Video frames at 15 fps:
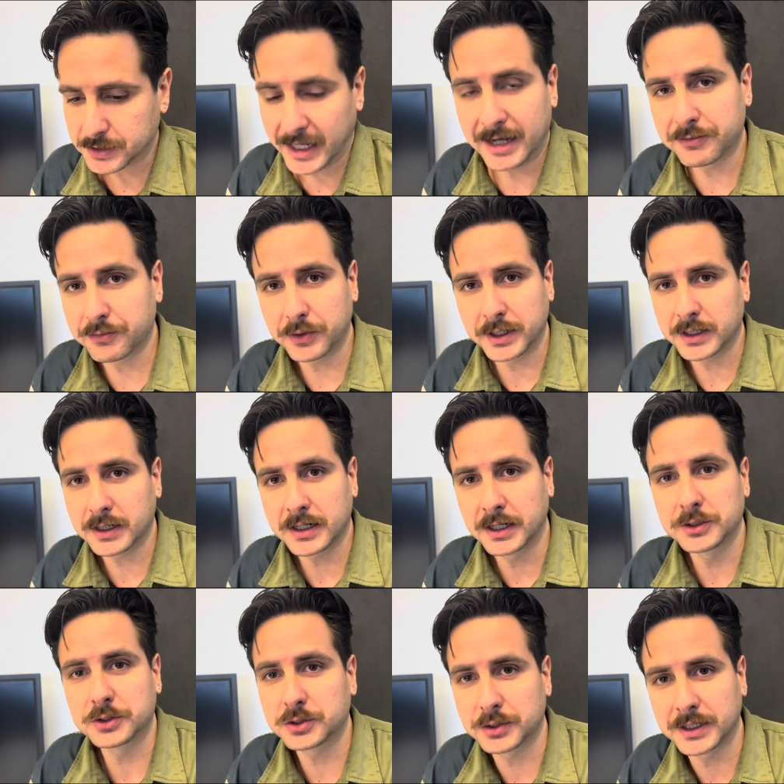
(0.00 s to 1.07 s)
Every
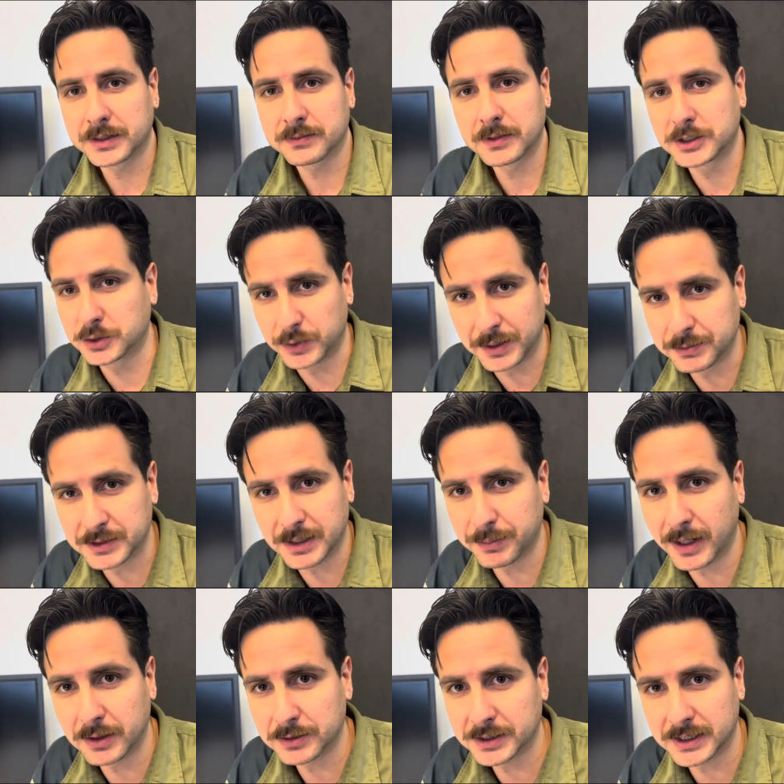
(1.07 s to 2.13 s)
country dreams
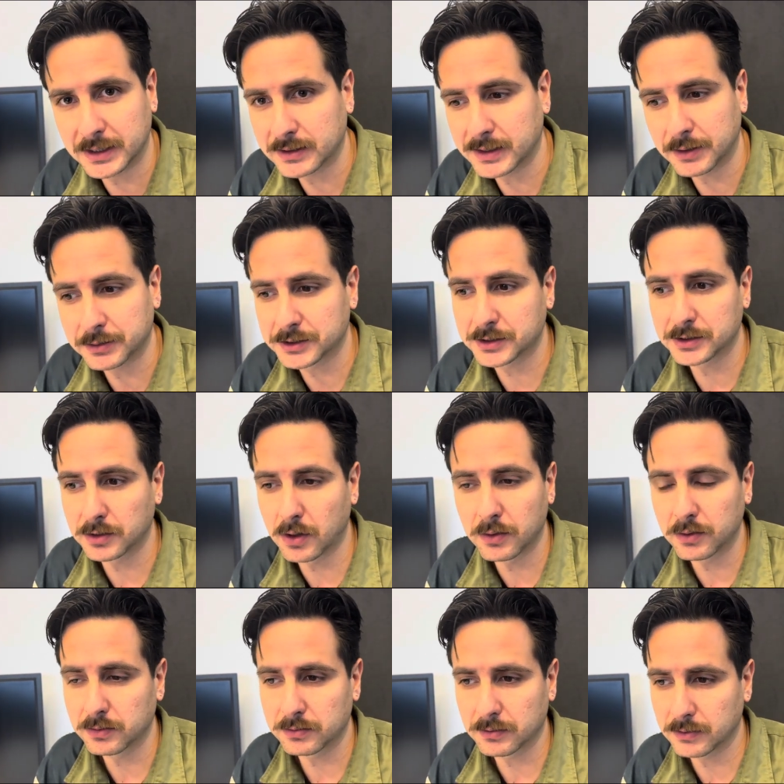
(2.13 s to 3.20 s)
about it. There is
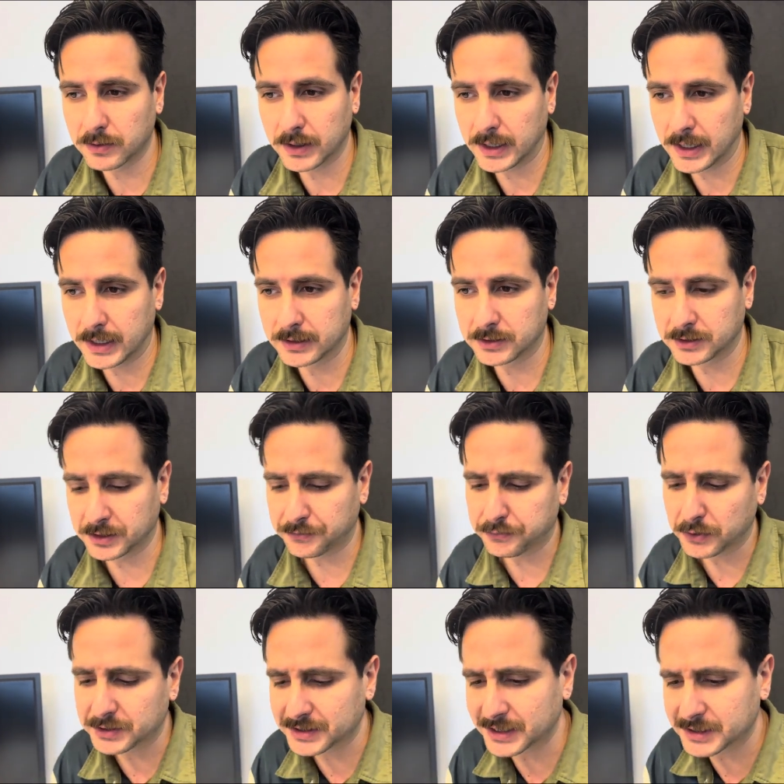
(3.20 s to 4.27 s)
no uh,
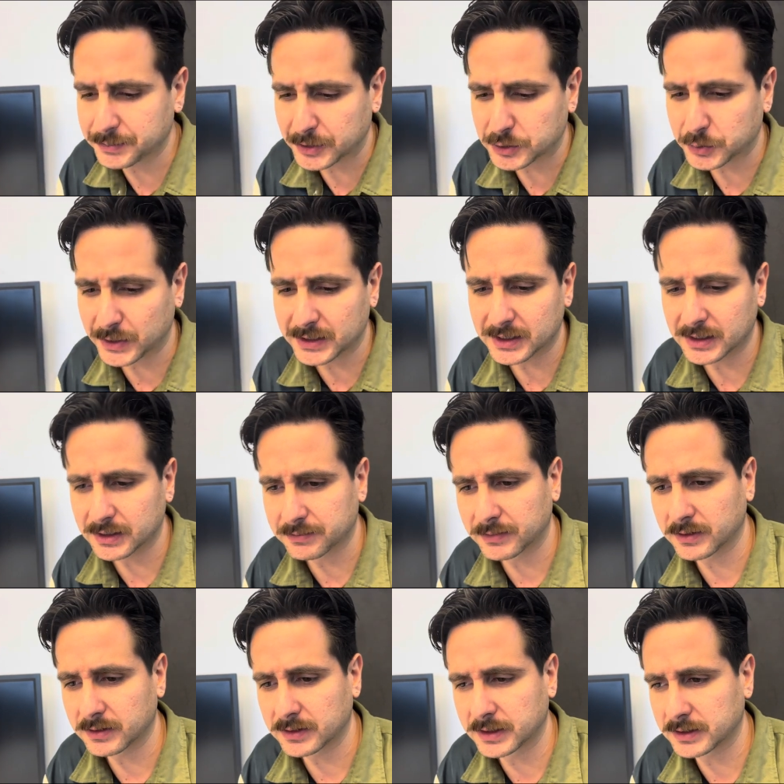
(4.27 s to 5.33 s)
differences between the,
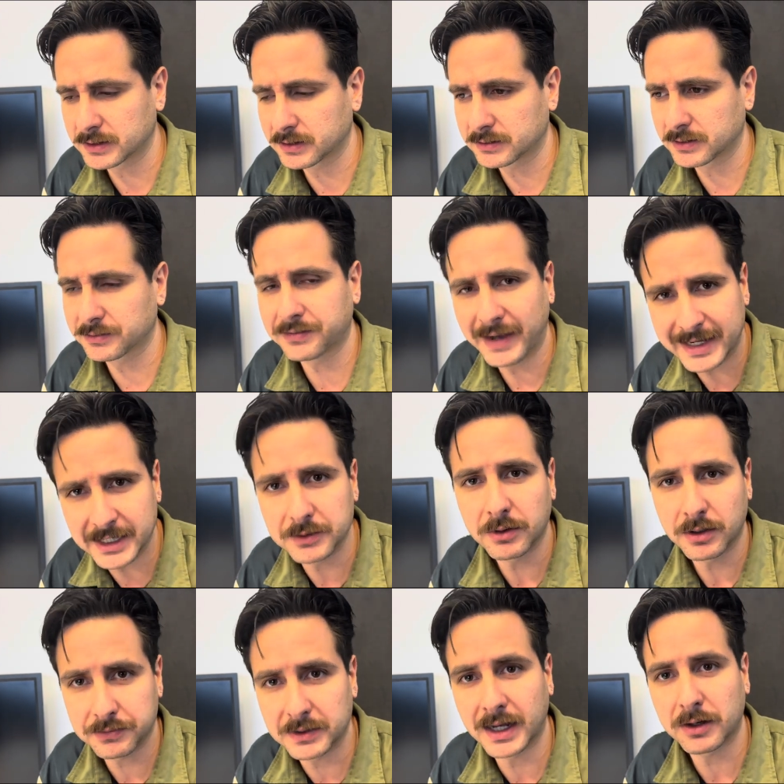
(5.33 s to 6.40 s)
the, the, the, value
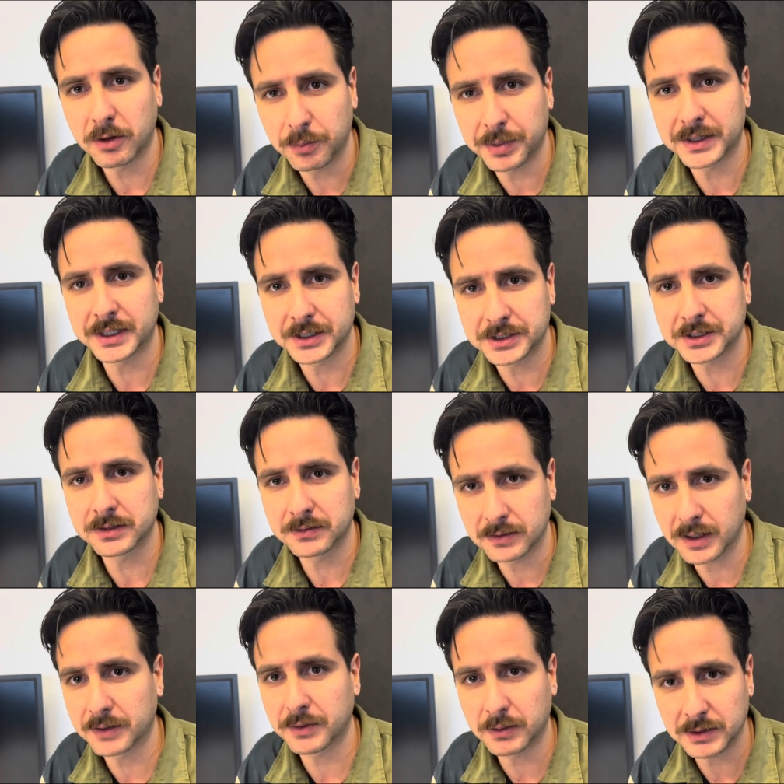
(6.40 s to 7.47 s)
of that competition
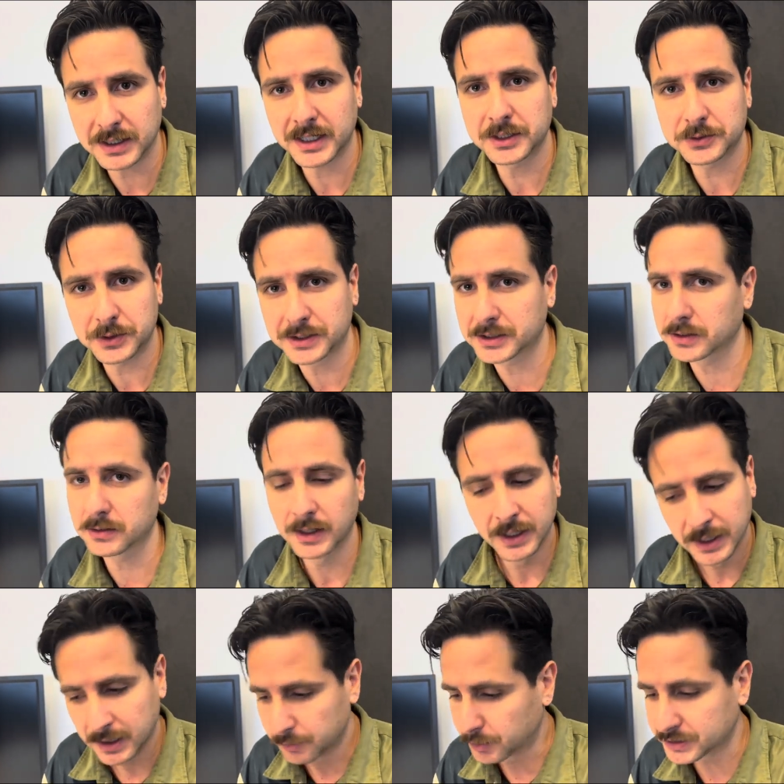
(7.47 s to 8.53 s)
around the country. So
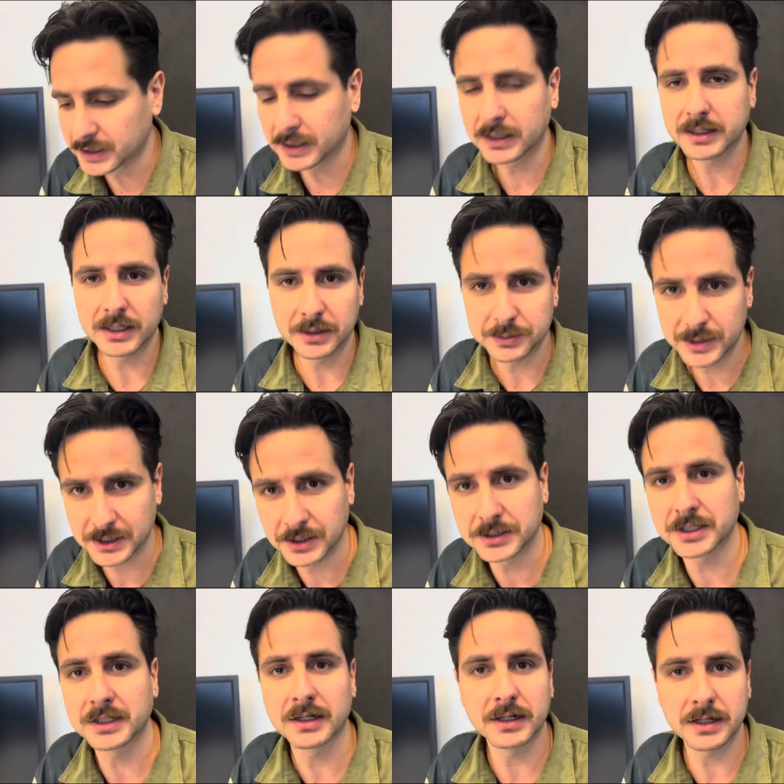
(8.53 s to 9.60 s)
Brazilian clubs,
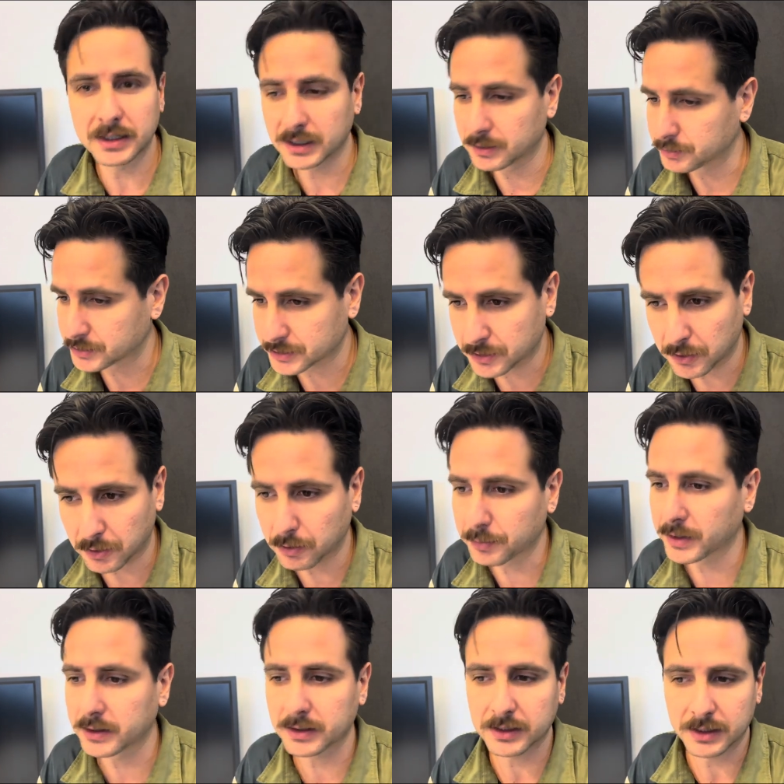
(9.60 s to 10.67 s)
Argentinian clubs,
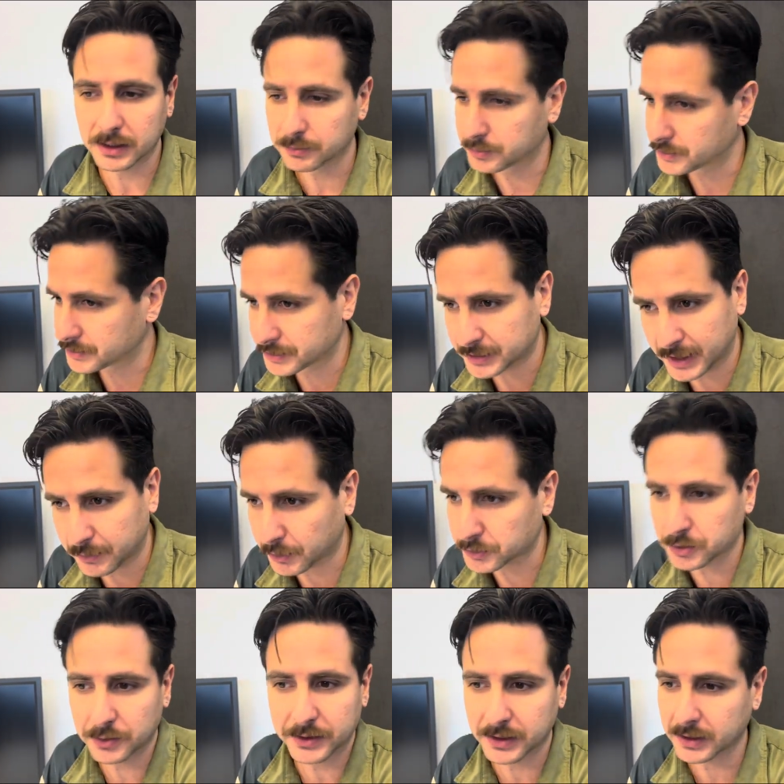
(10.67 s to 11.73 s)
Colombian clubs,
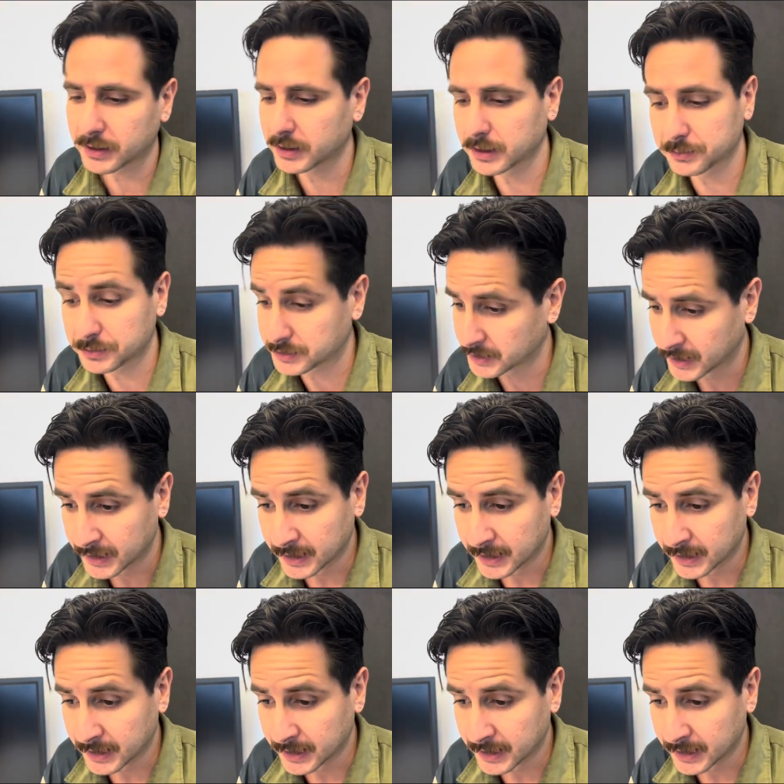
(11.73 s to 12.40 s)
Ecuadorian clubs.